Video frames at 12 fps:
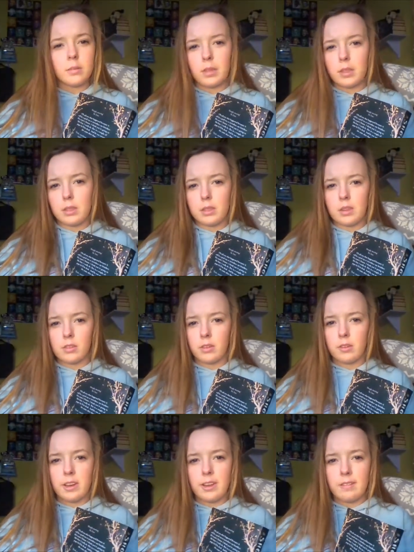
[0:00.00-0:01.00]
with
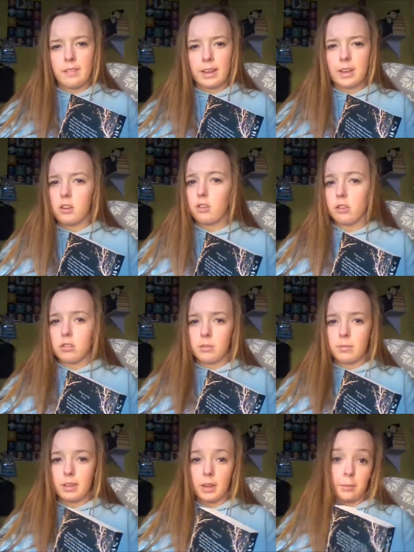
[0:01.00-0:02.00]
his grief, like he does
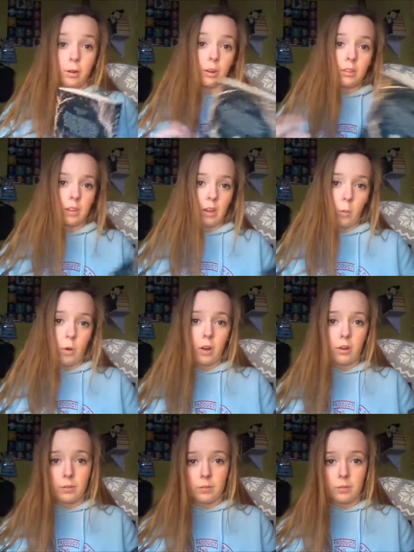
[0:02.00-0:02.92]
something, I'm not going to say what,